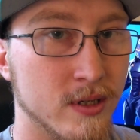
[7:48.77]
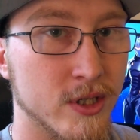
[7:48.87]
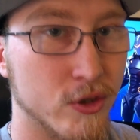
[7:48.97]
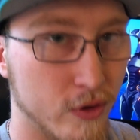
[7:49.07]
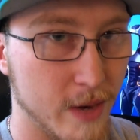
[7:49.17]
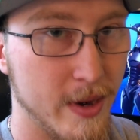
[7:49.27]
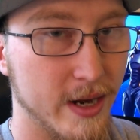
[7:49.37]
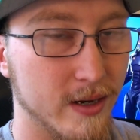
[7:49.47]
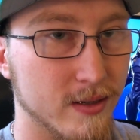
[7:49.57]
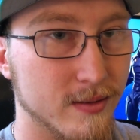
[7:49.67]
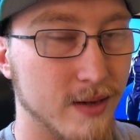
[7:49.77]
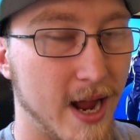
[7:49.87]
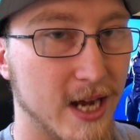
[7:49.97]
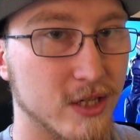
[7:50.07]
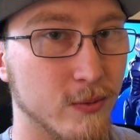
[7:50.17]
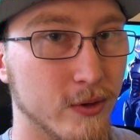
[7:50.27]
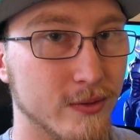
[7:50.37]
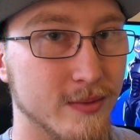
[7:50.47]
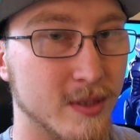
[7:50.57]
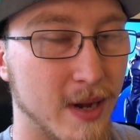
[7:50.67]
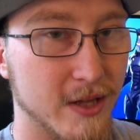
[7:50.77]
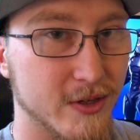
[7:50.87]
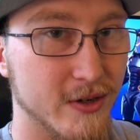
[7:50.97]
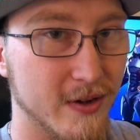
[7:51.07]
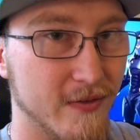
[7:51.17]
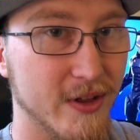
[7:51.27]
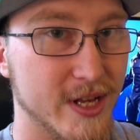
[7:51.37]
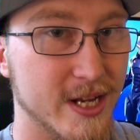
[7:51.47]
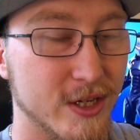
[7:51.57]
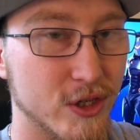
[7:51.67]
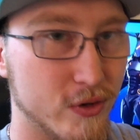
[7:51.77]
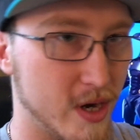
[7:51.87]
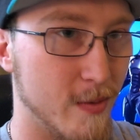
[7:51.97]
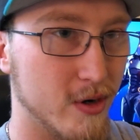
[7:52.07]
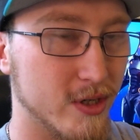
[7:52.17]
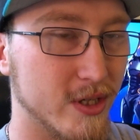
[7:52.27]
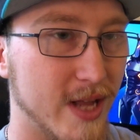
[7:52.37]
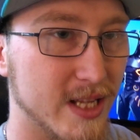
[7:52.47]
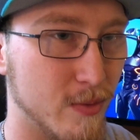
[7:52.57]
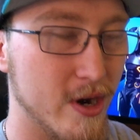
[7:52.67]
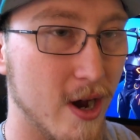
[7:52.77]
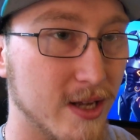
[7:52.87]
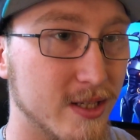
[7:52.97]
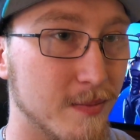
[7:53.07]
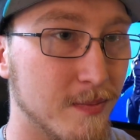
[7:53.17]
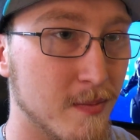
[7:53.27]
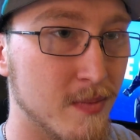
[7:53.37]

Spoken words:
streaming actual sponsored affiliate streamer. So that's pretty awesome.